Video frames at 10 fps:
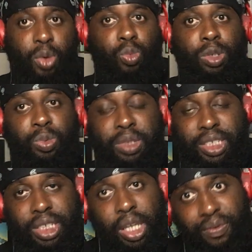which we
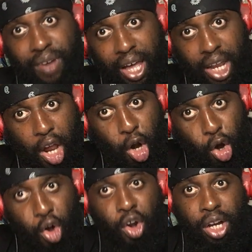see find out
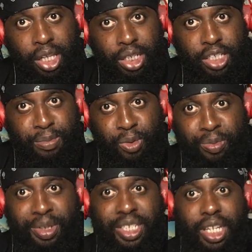early in this
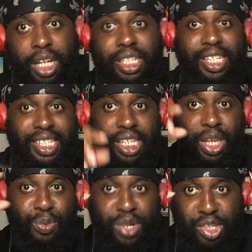movie because there is a
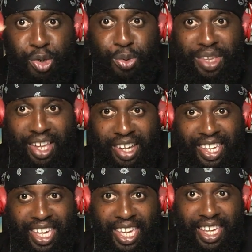scene with two young
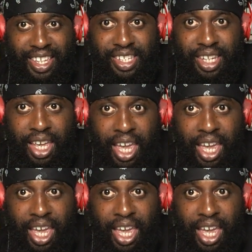kids,